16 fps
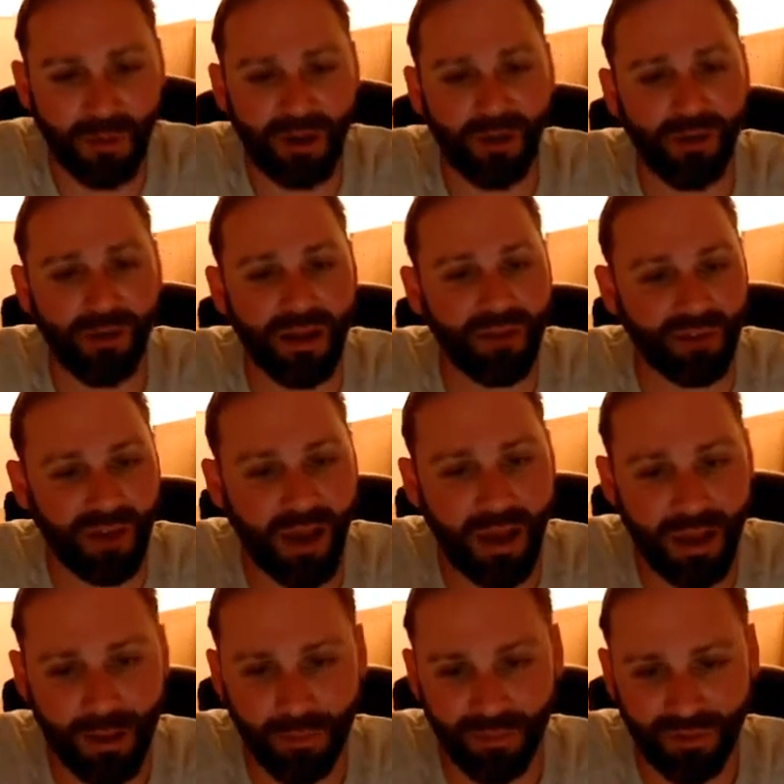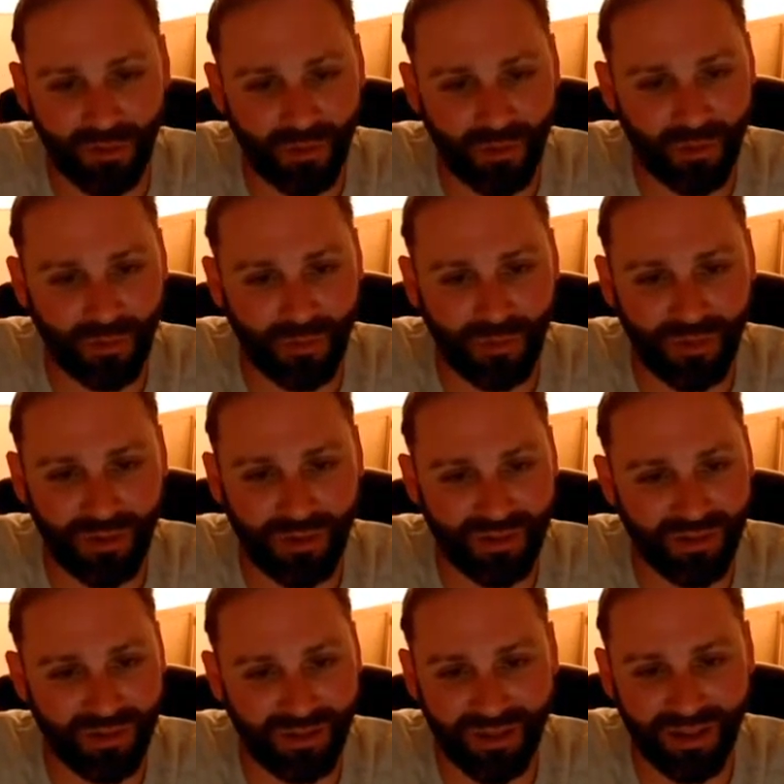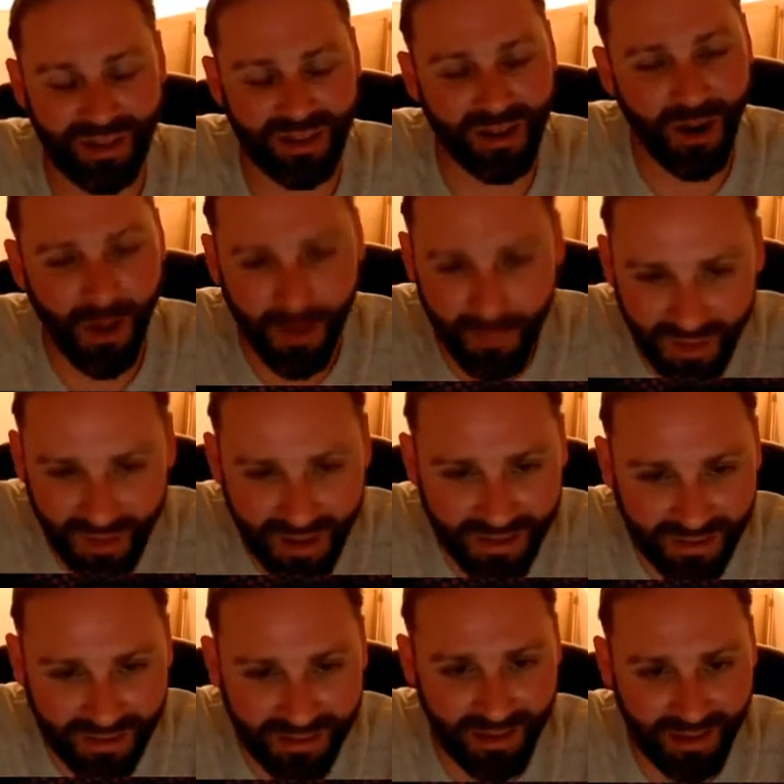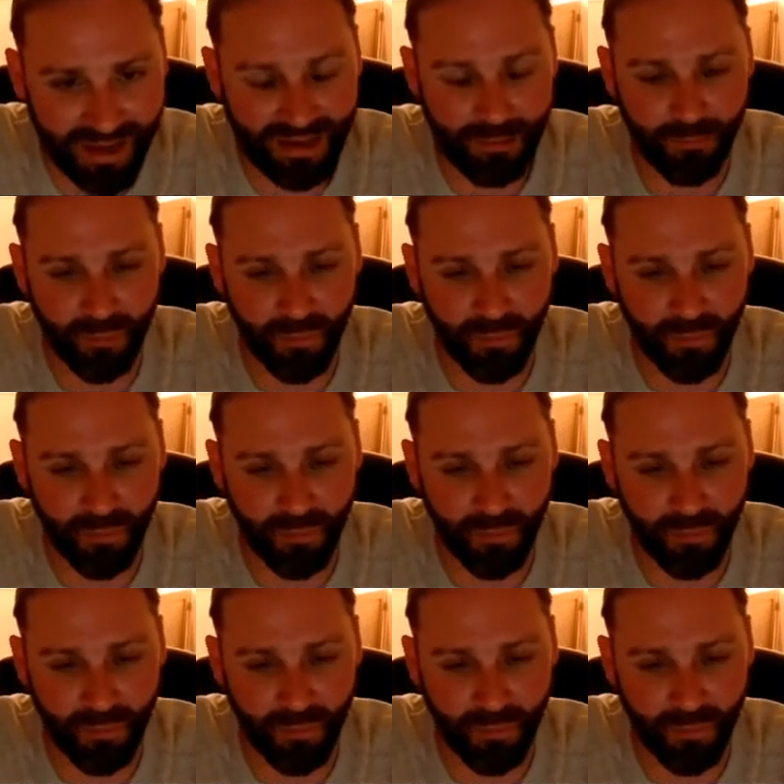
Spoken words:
we don't have time to, you know what I'm saying? Like,